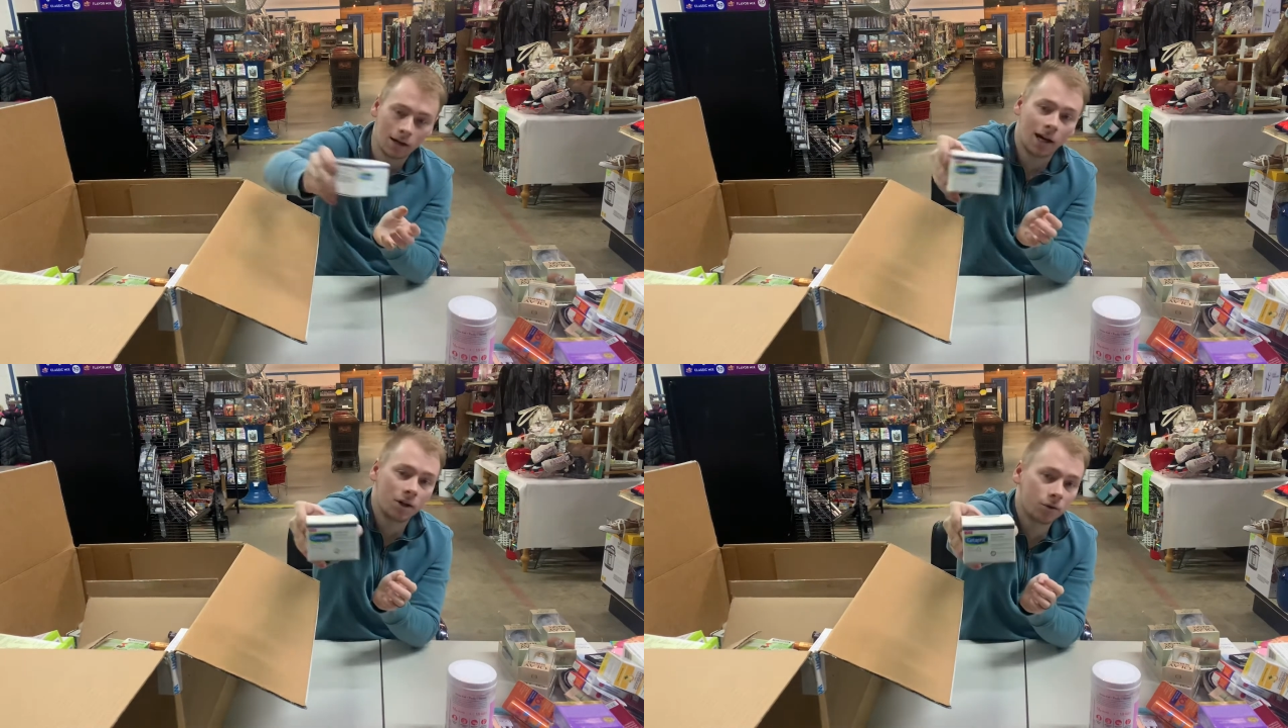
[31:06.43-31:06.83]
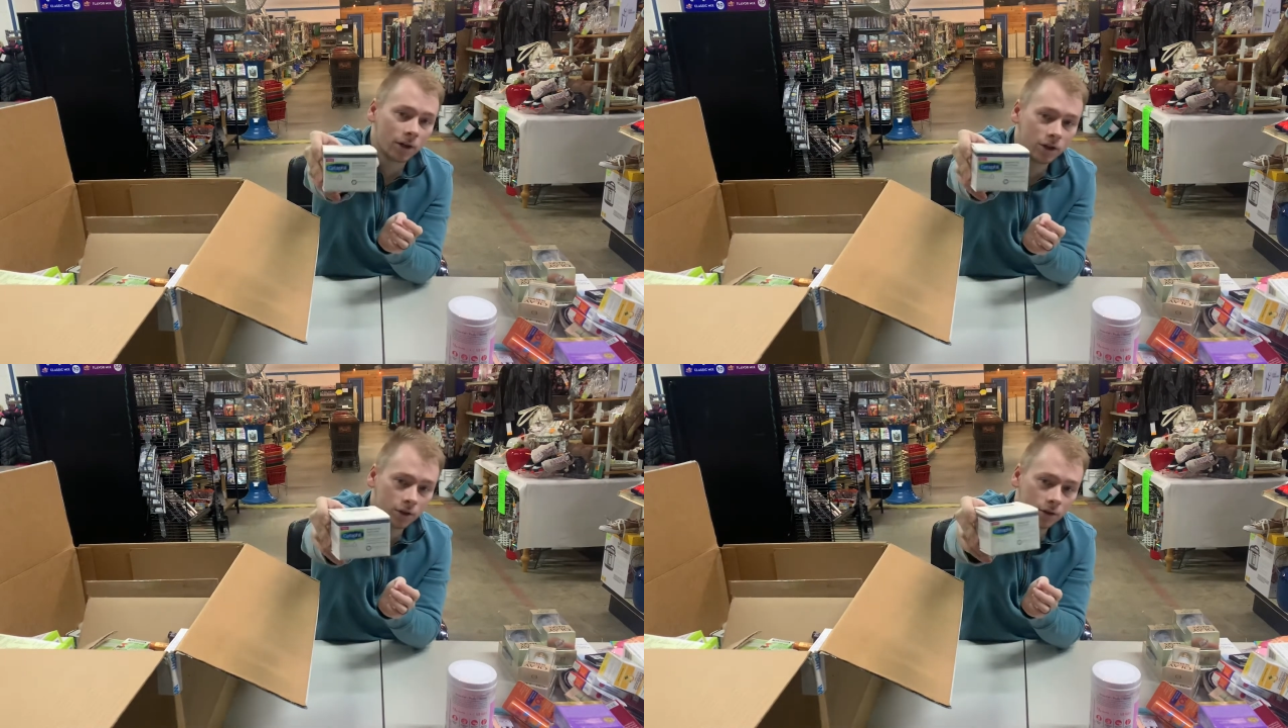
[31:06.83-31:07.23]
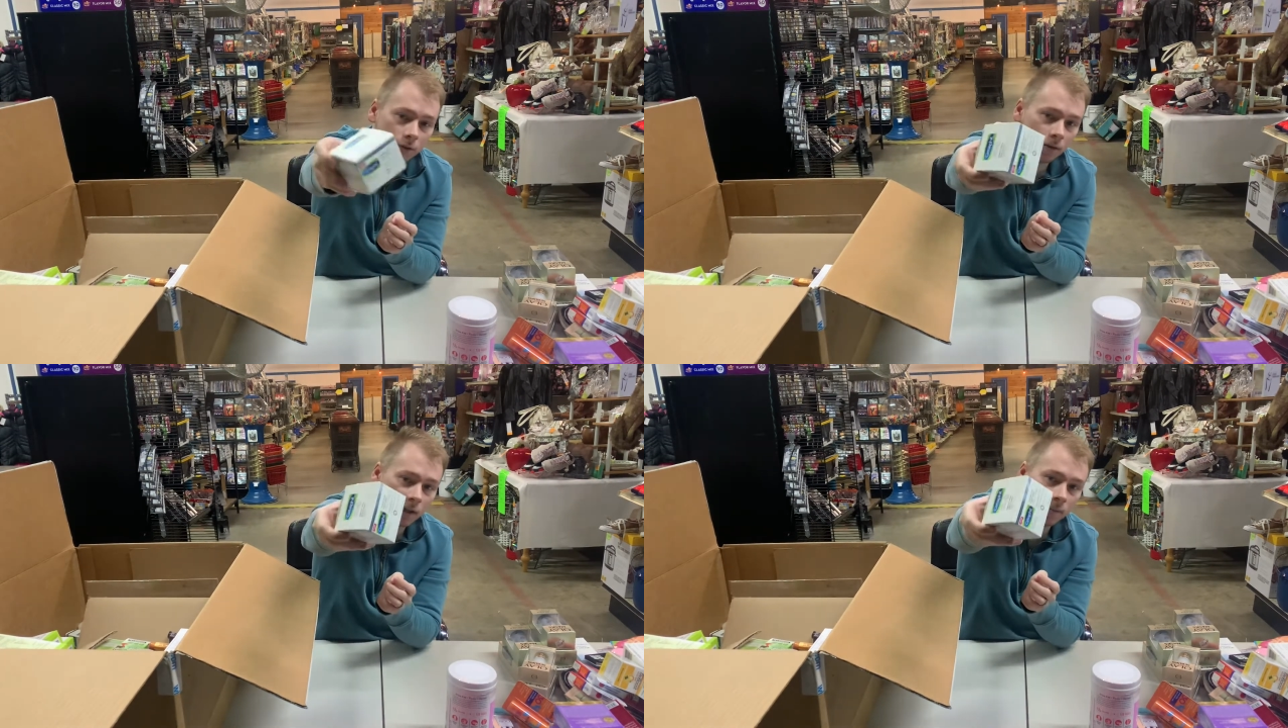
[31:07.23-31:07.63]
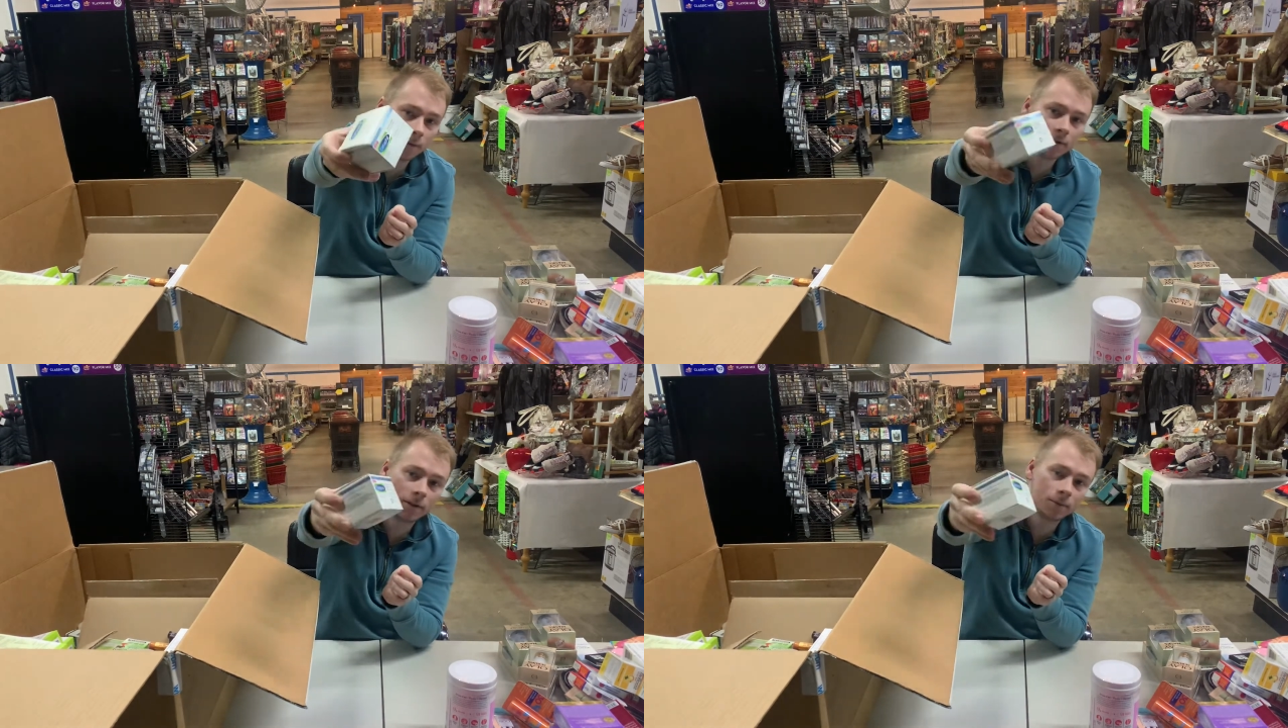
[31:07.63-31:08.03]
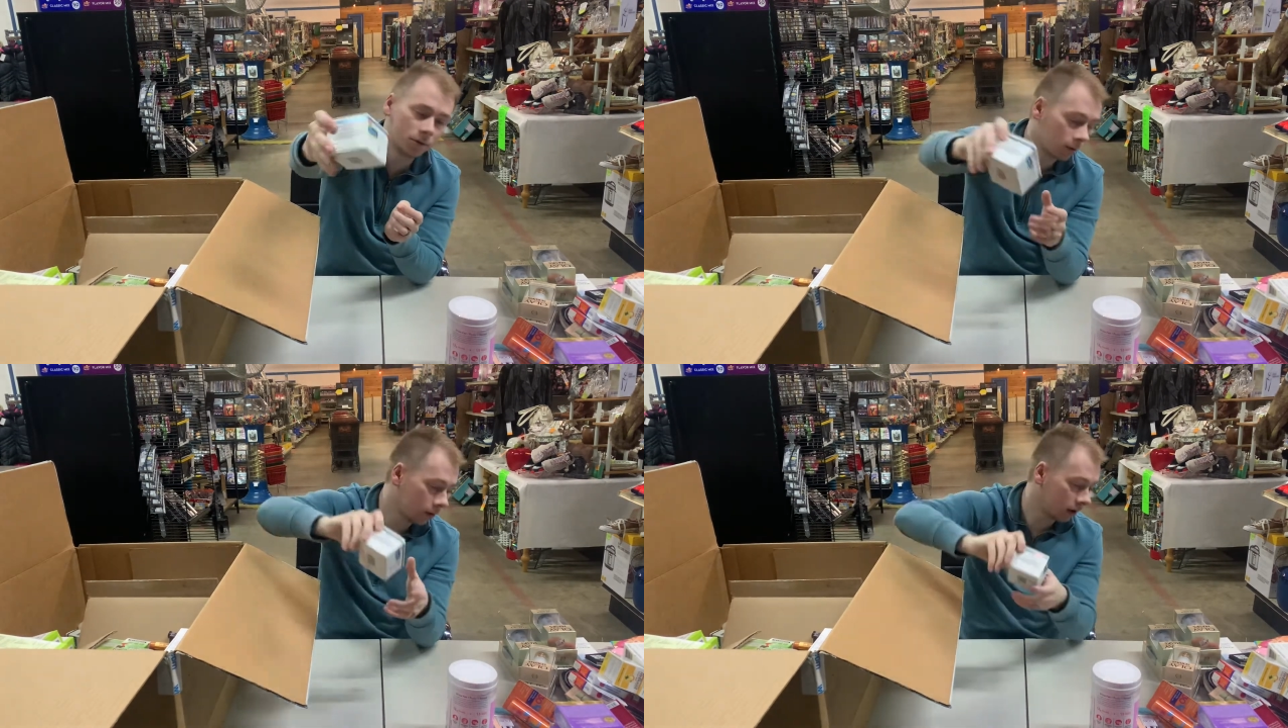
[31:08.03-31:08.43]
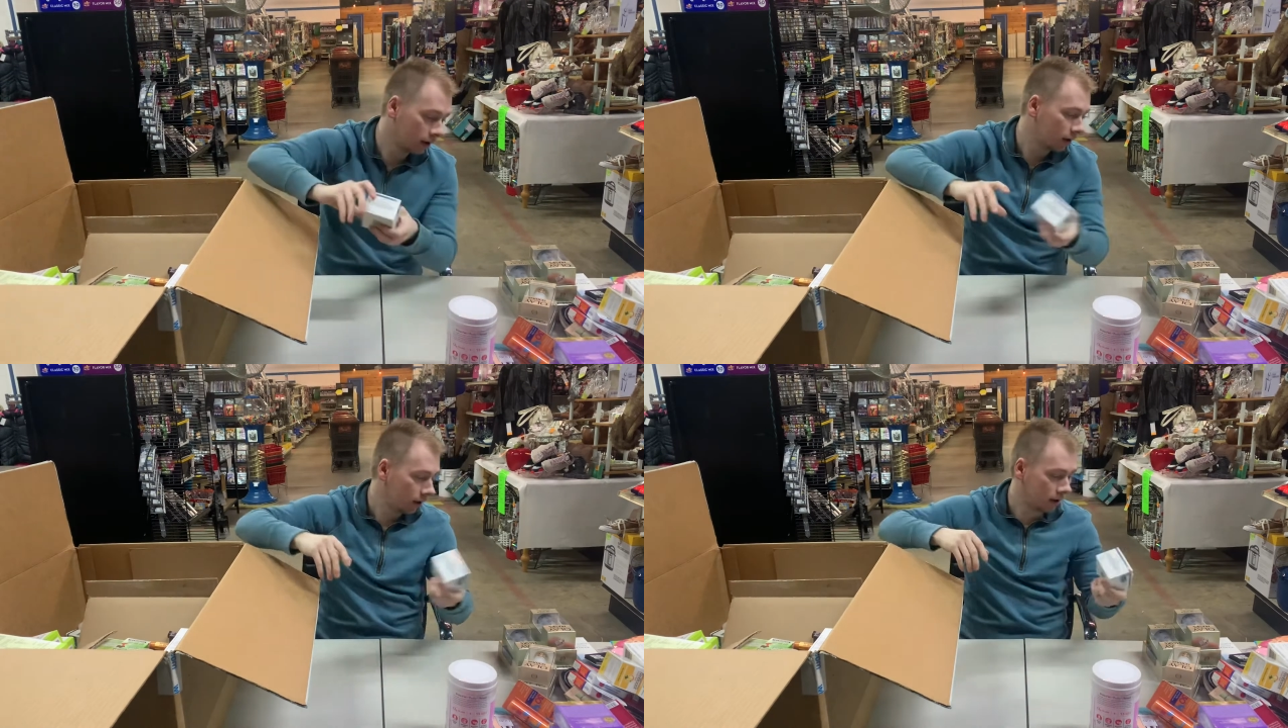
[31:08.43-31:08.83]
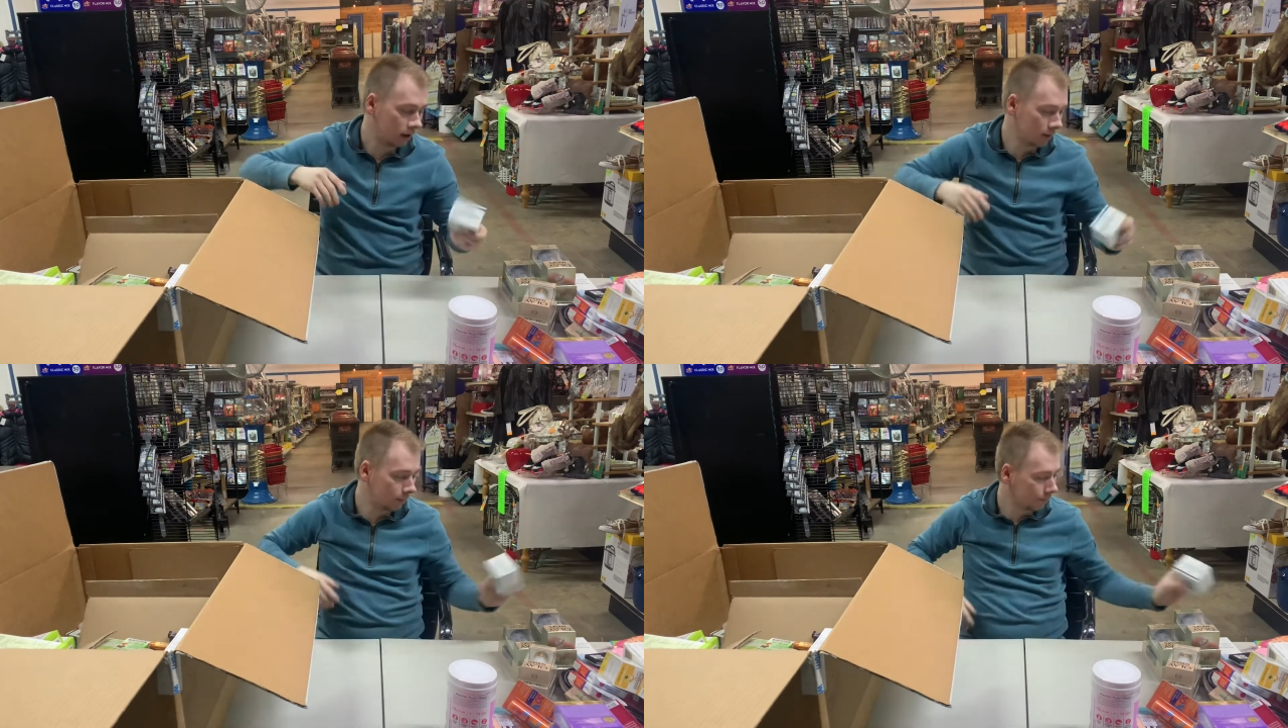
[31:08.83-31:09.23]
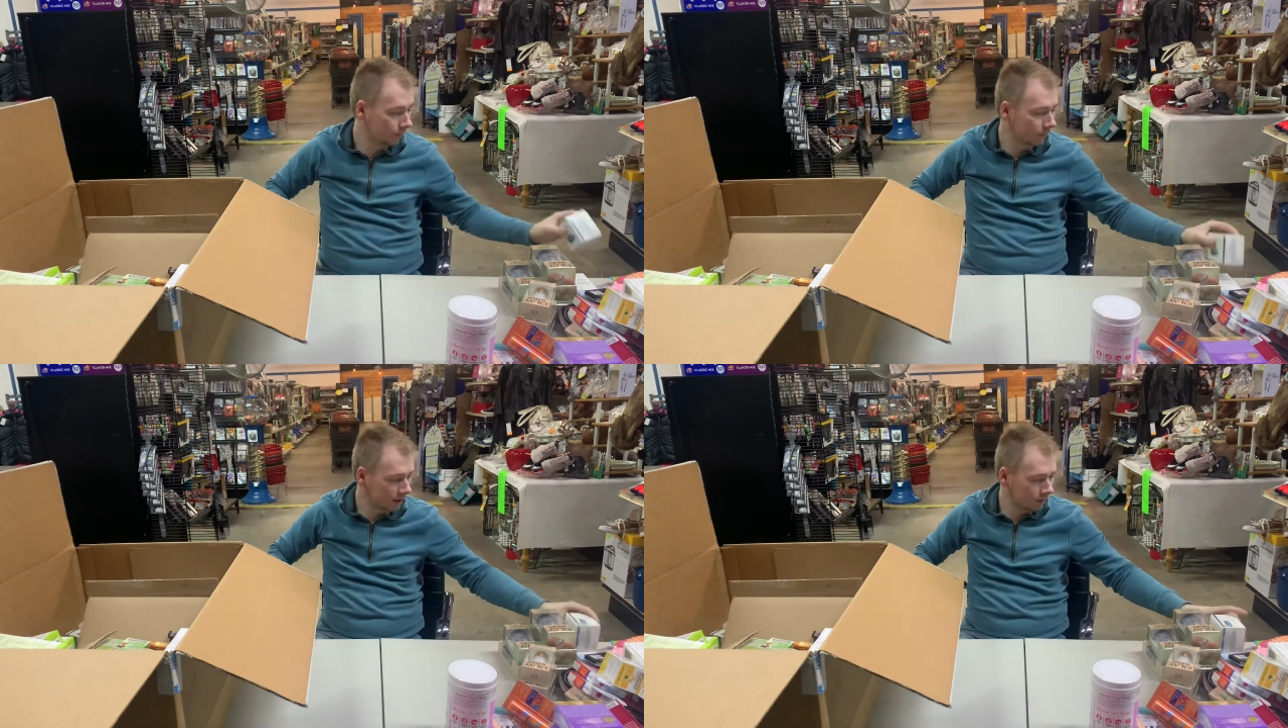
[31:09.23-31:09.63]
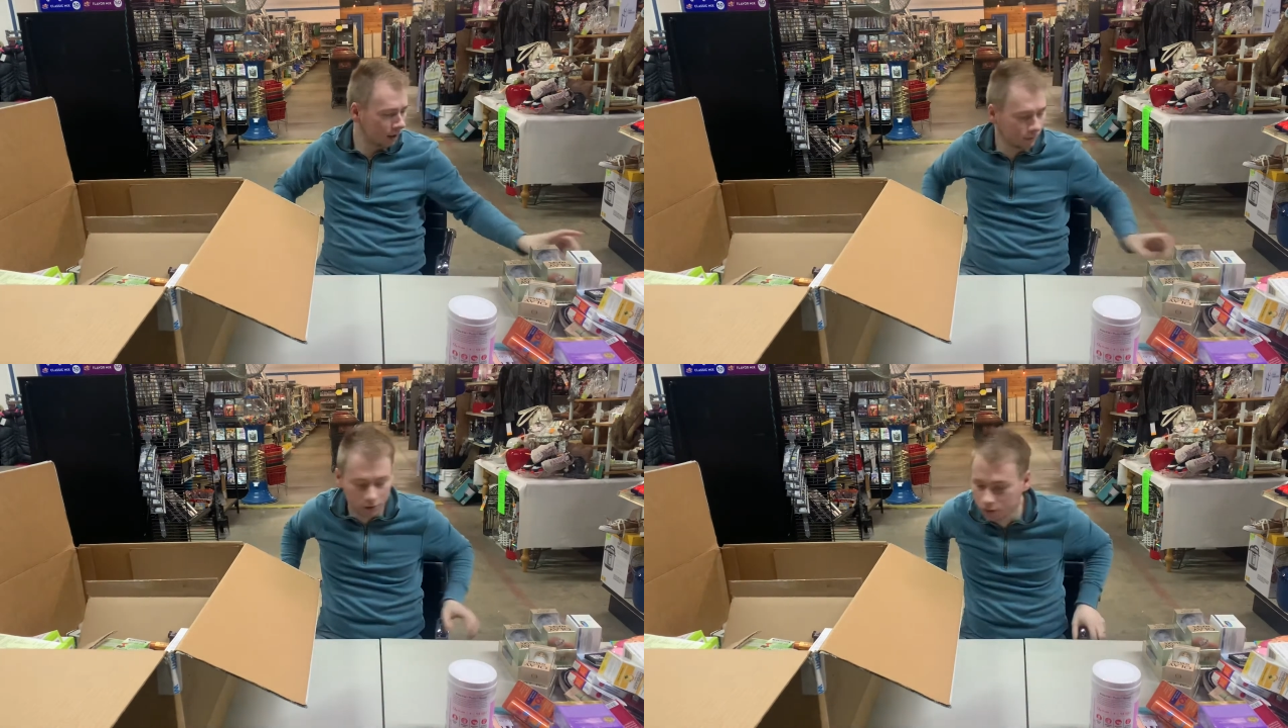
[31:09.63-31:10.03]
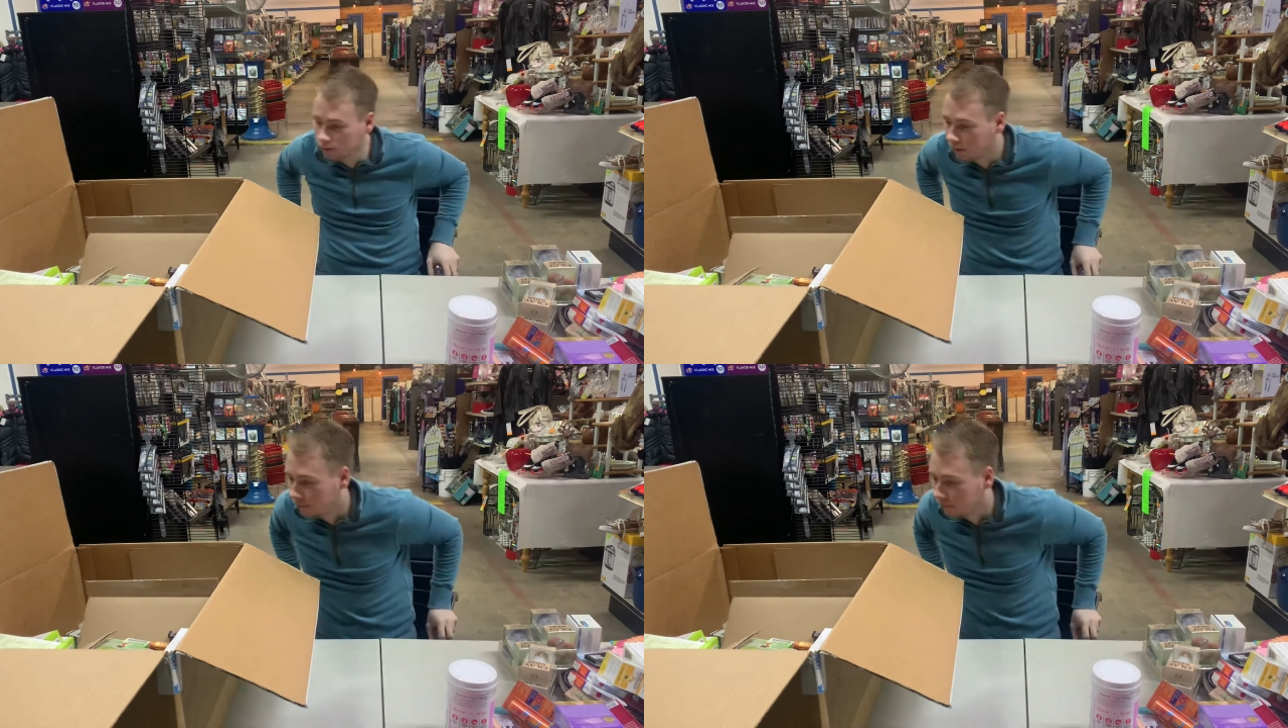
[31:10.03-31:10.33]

hydration cream of some sort. I'm not for sure on